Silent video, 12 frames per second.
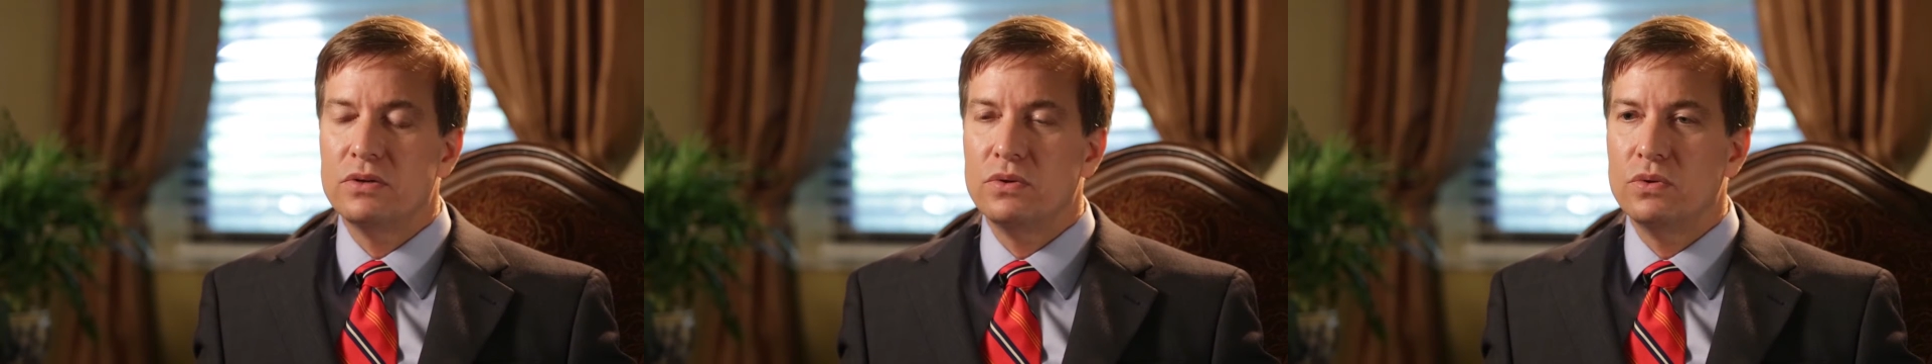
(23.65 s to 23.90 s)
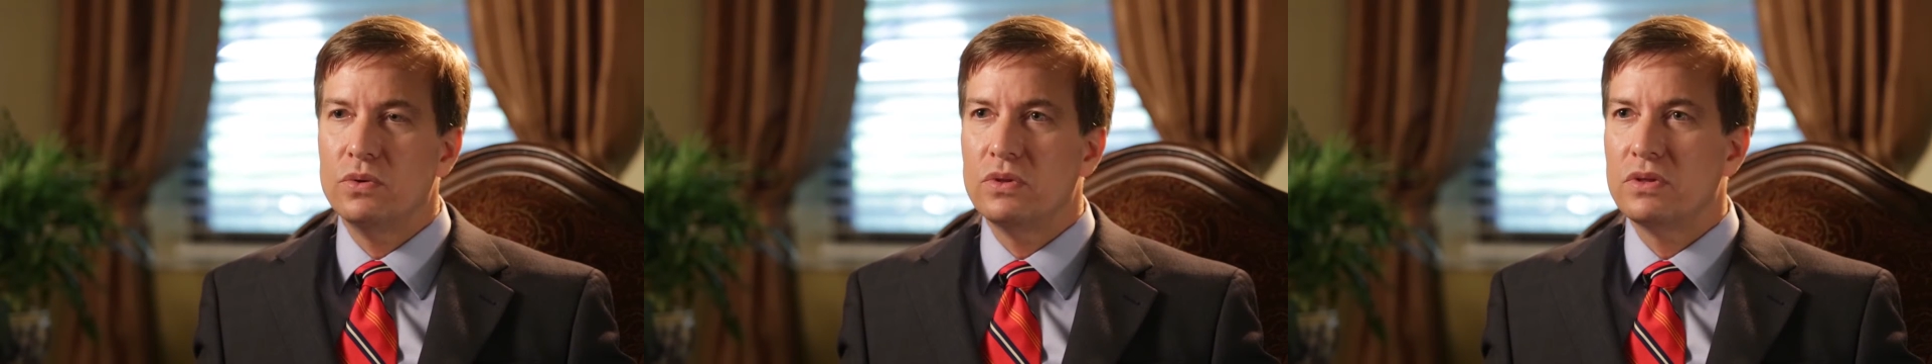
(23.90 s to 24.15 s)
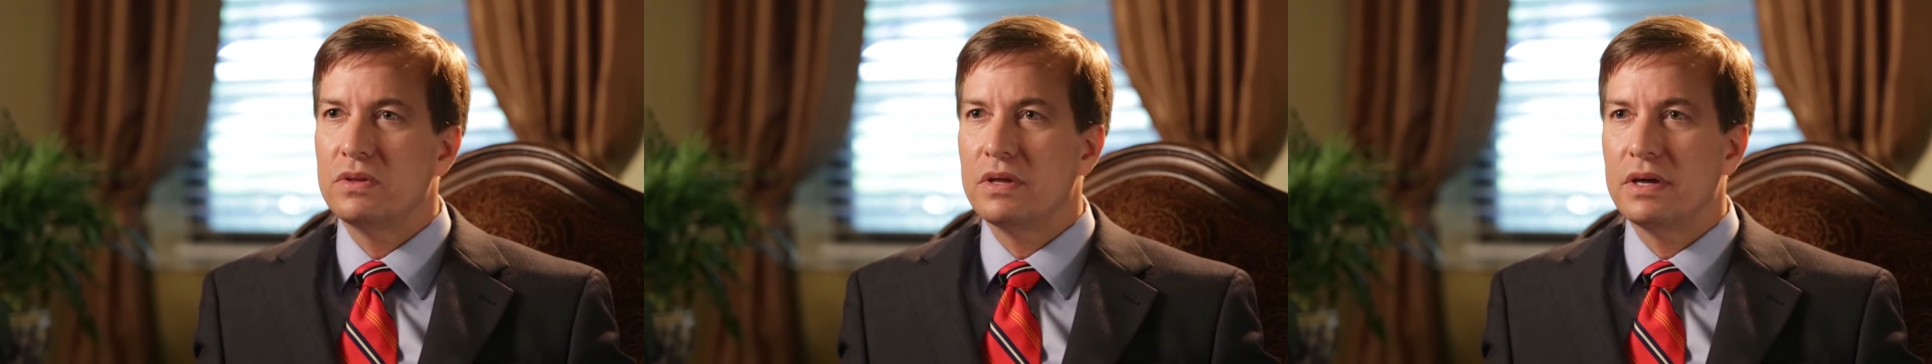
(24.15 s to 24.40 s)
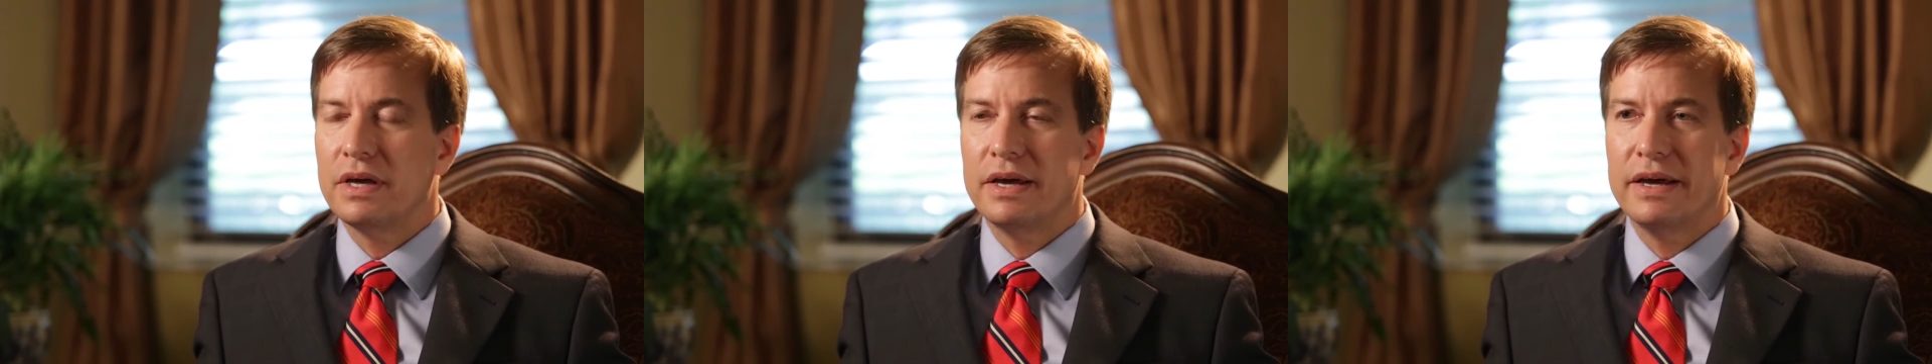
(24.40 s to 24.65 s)
who's
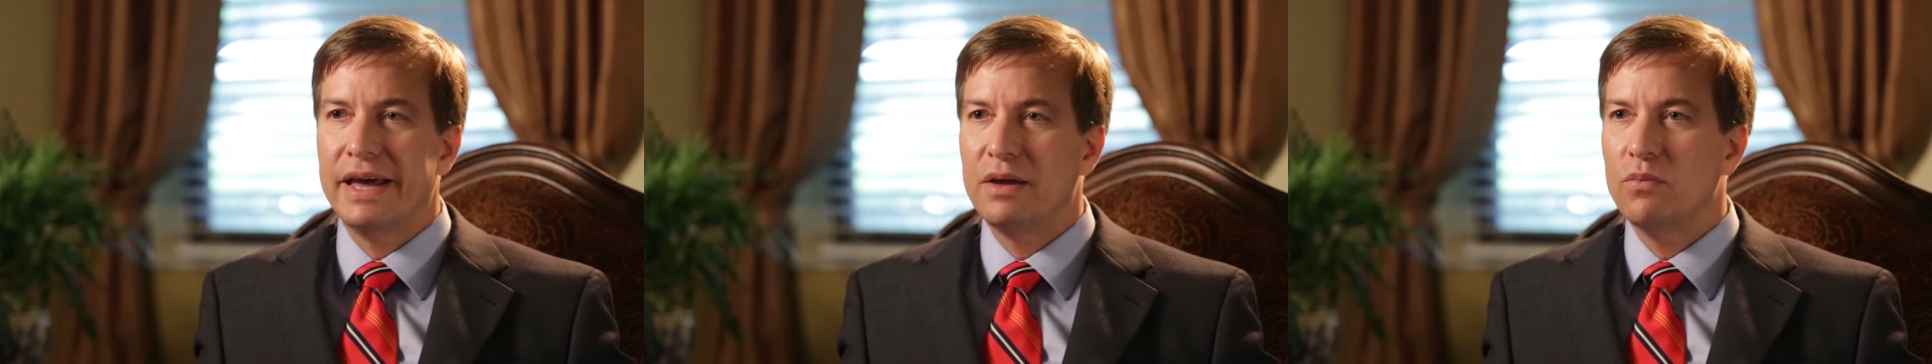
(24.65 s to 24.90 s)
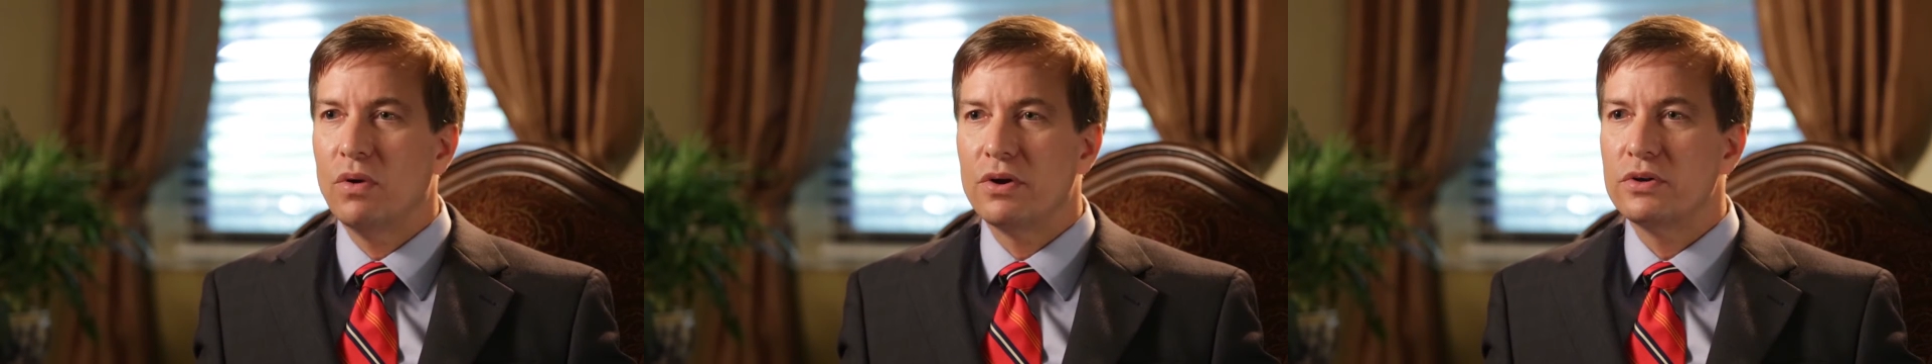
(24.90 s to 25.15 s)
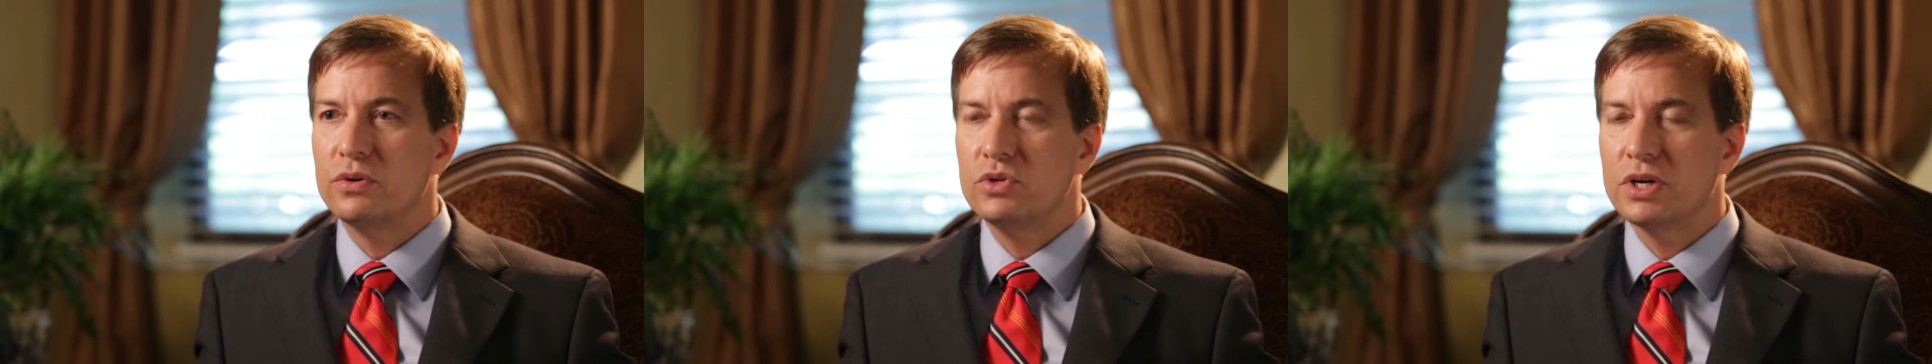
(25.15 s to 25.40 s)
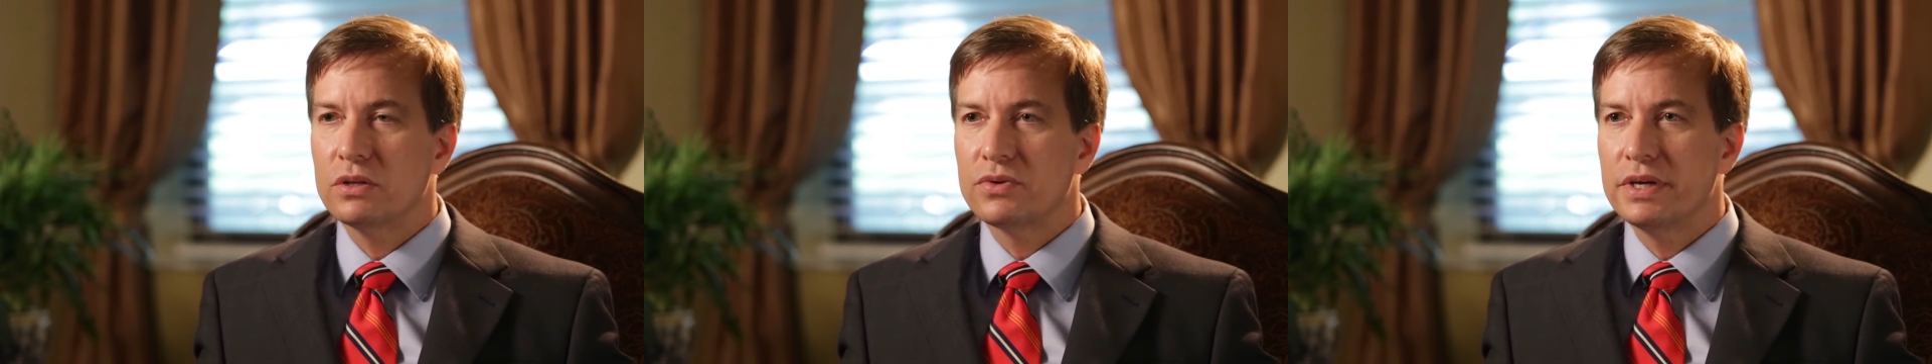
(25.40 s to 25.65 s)
had one or two
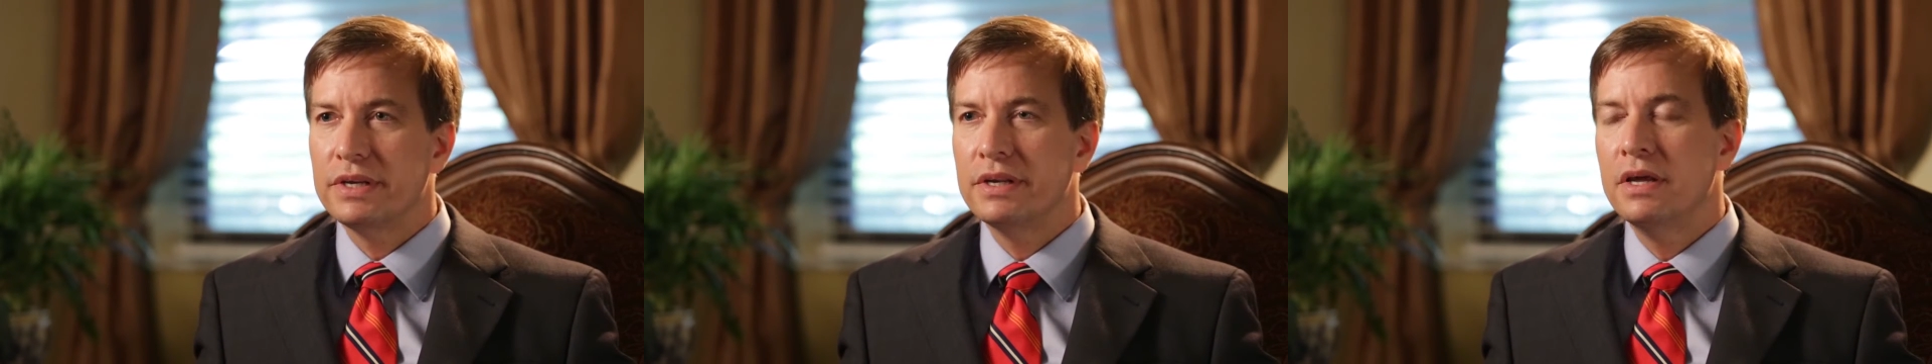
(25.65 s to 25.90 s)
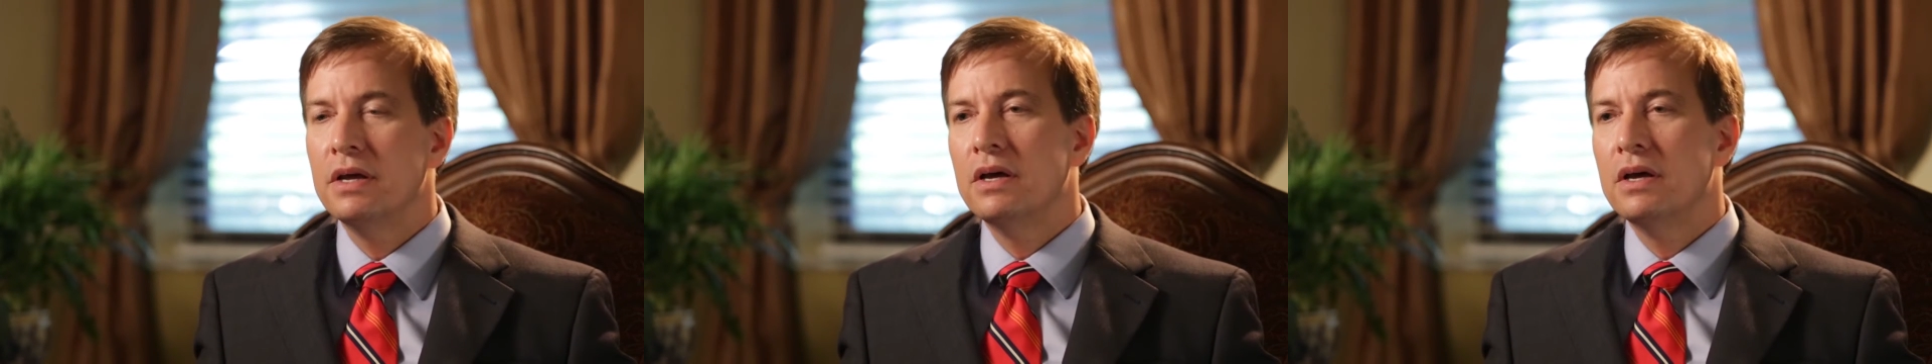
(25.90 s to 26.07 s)
children,